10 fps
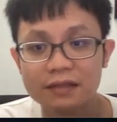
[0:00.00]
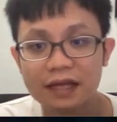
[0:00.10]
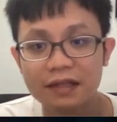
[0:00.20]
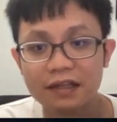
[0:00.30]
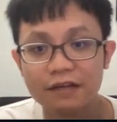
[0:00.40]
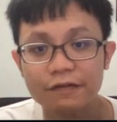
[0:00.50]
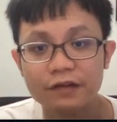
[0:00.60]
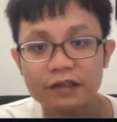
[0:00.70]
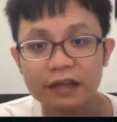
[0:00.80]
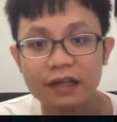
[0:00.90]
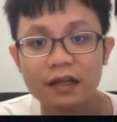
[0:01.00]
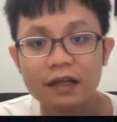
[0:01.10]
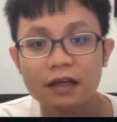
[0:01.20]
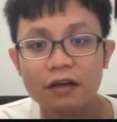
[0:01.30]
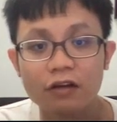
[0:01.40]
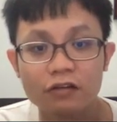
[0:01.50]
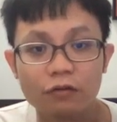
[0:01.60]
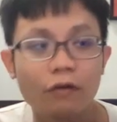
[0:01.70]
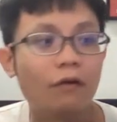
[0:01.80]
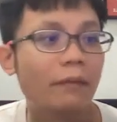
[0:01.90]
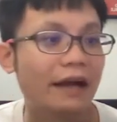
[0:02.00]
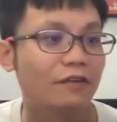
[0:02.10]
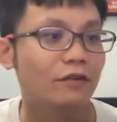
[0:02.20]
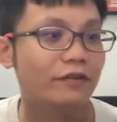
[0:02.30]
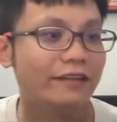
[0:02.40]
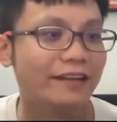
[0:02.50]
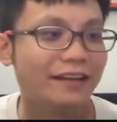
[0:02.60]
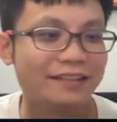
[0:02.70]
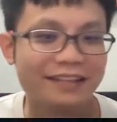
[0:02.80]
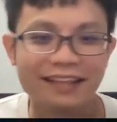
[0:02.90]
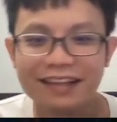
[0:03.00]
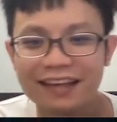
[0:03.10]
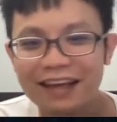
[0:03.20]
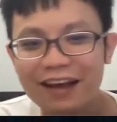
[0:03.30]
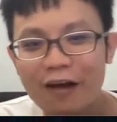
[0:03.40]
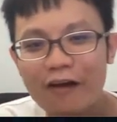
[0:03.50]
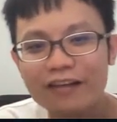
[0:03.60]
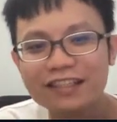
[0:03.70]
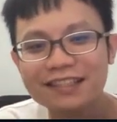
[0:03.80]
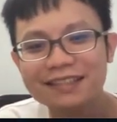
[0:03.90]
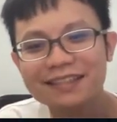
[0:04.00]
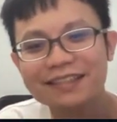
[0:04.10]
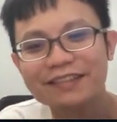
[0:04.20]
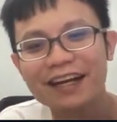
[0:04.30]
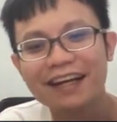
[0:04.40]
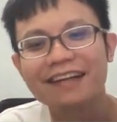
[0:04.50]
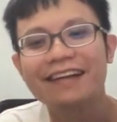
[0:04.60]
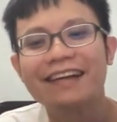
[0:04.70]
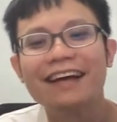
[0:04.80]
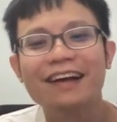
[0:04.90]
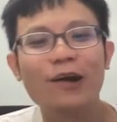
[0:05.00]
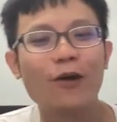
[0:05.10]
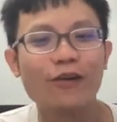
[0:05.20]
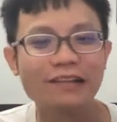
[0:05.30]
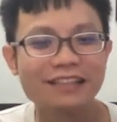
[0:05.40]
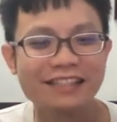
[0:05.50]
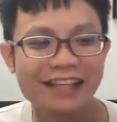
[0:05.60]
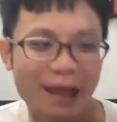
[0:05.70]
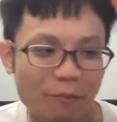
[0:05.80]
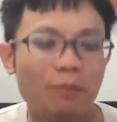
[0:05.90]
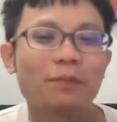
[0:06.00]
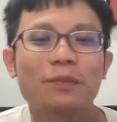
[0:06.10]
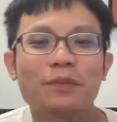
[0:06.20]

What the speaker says: Study the first that oh my goodness, construct the concept